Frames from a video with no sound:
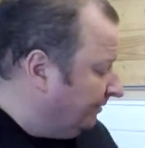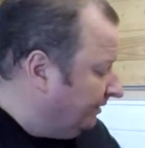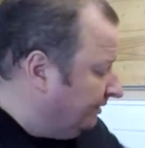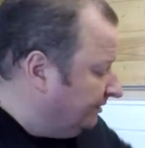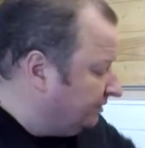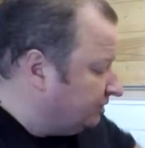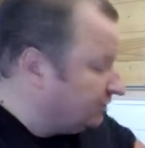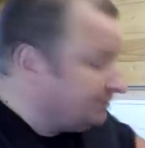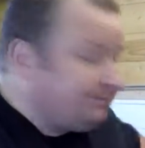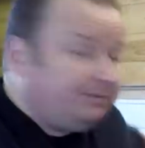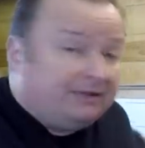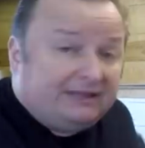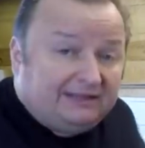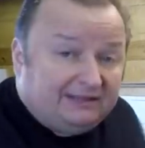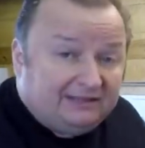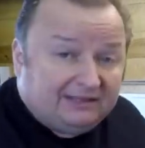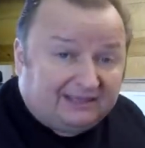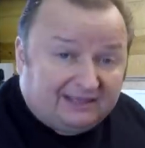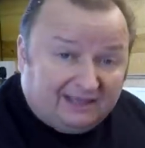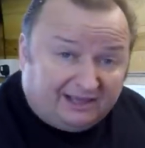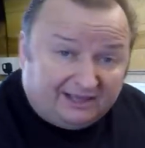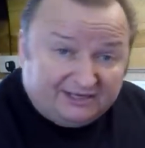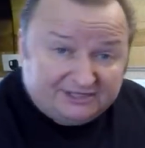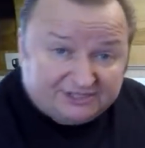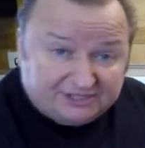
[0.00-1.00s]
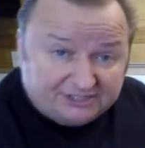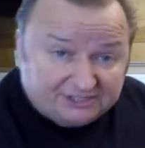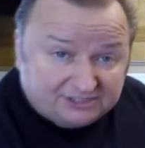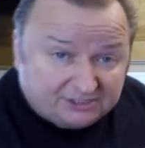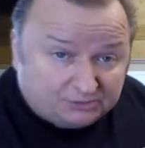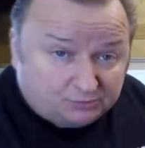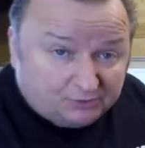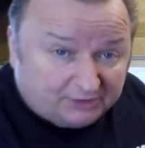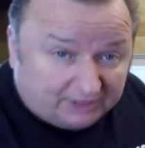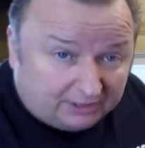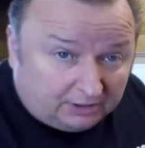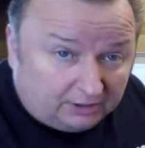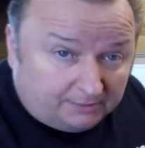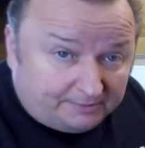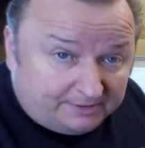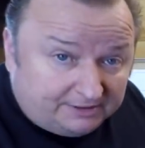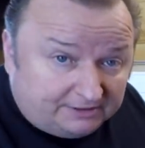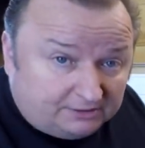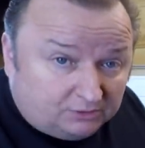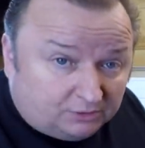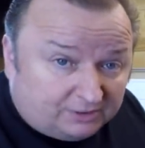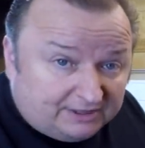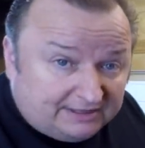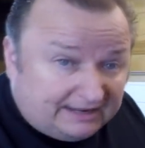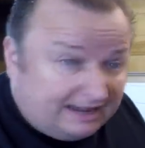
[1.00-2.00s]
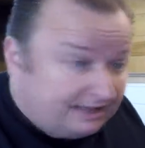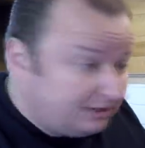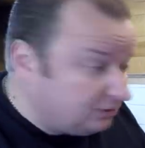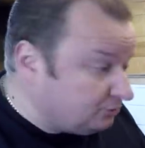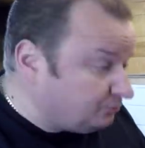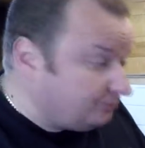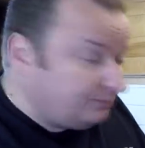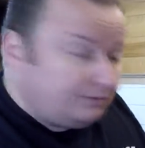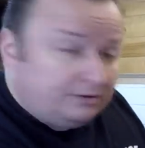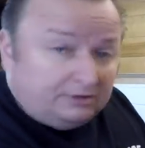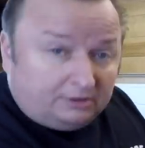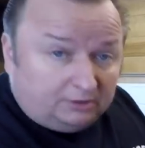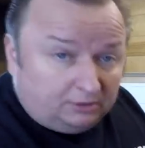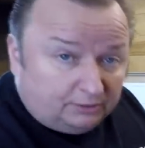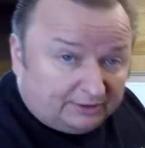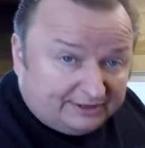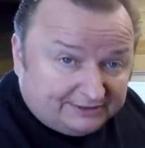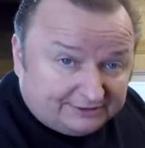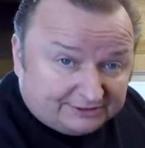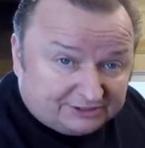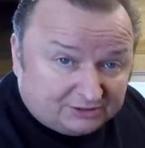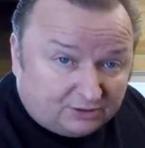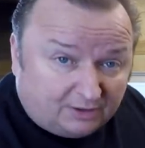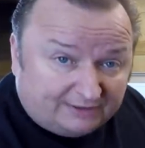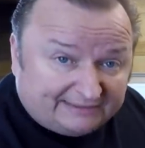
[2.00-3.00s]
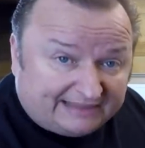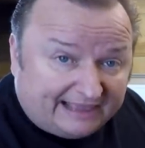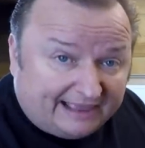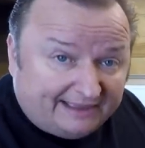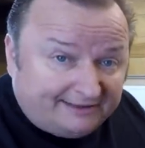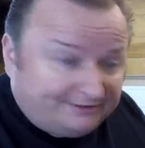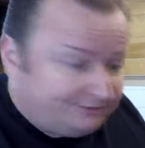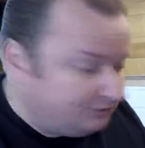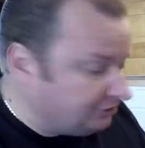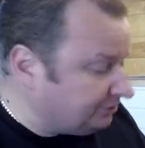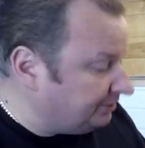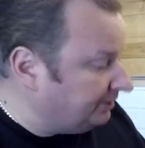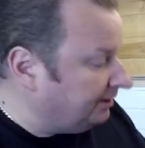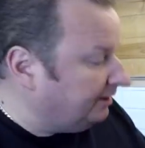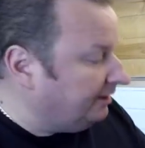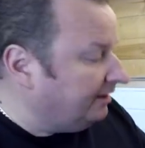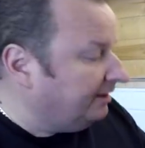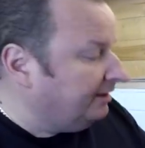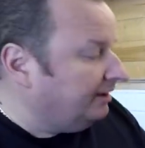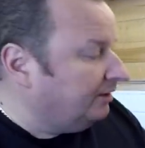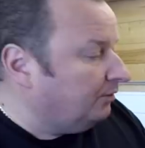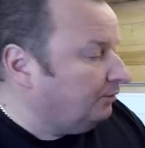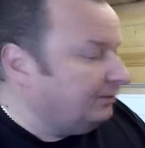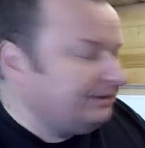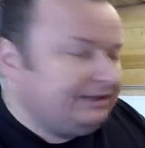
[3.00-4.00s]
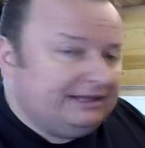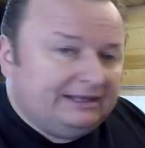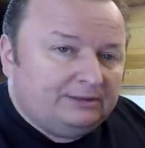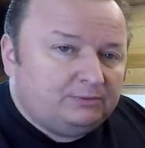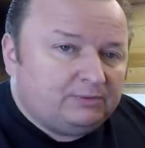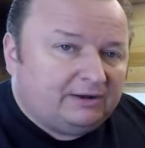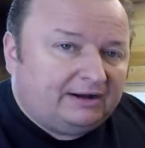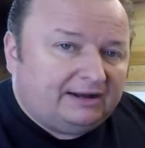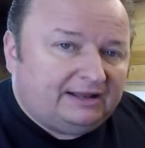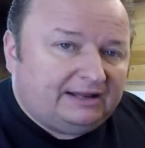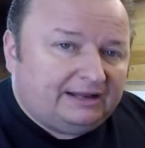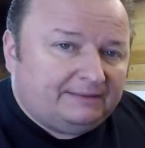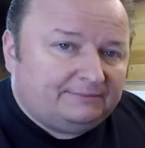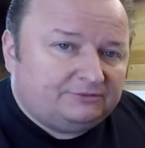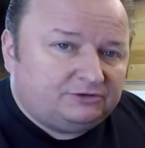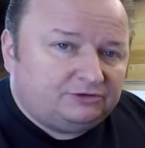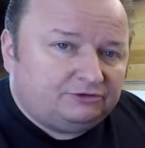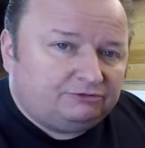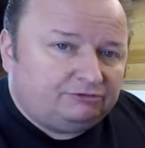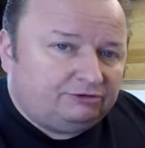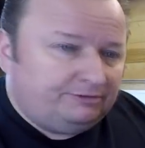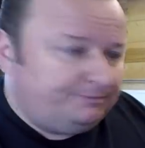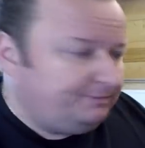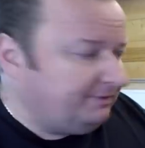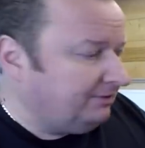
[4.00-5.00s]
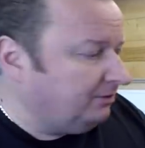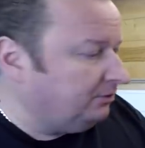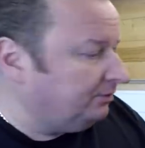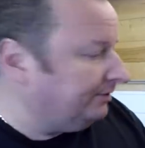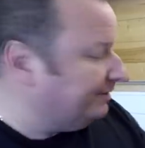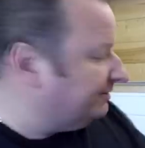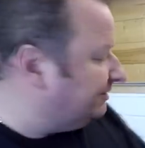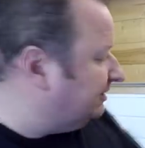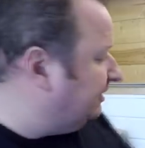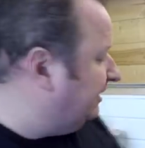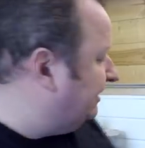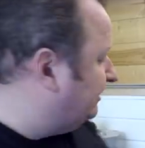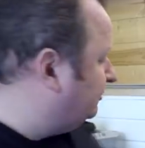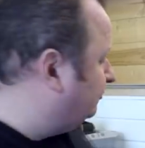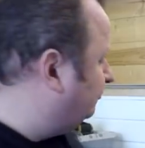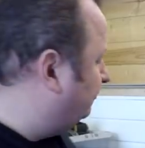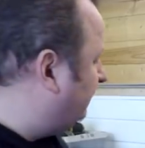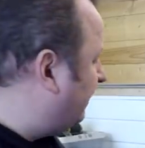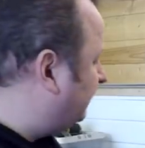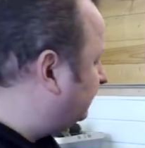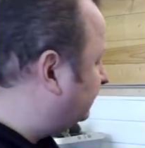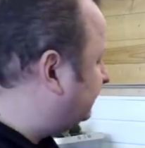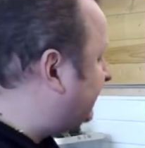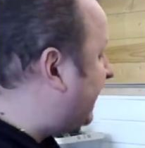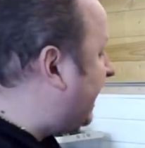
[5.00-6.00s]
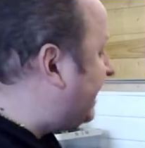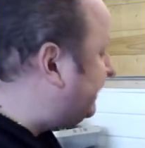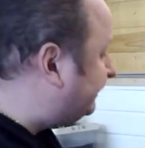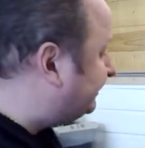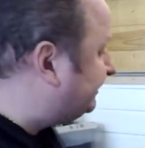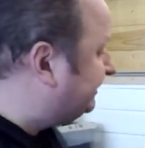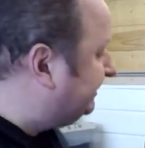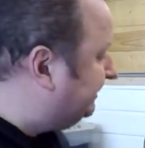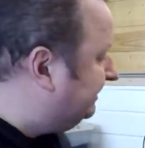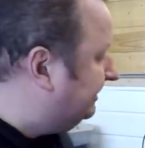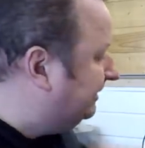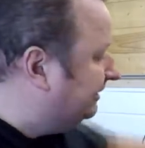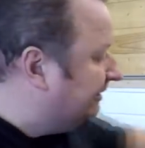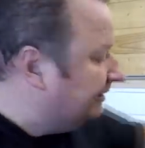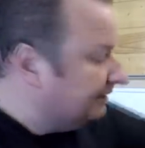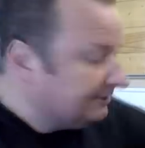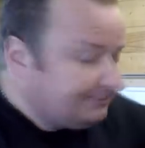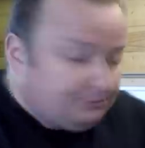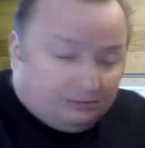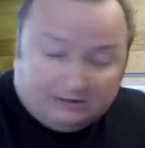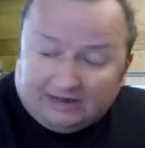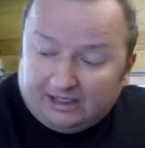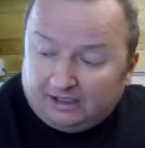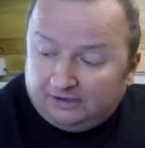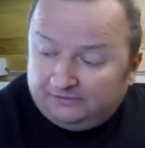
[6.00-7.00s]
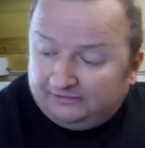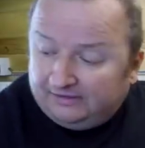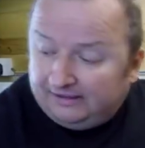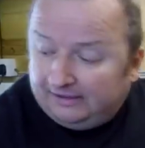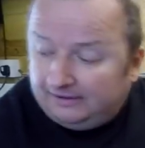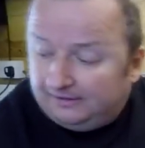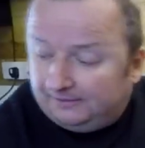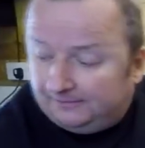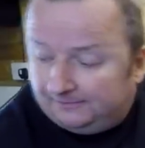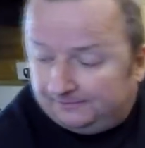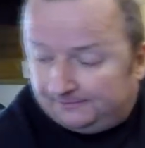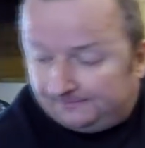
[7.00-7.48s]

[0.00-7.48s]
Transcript: and splitting the casings, as we're going to be looking at, because we're going to look inside that engine, we need one of them to rebuild it. So that's that. Let's put that over there.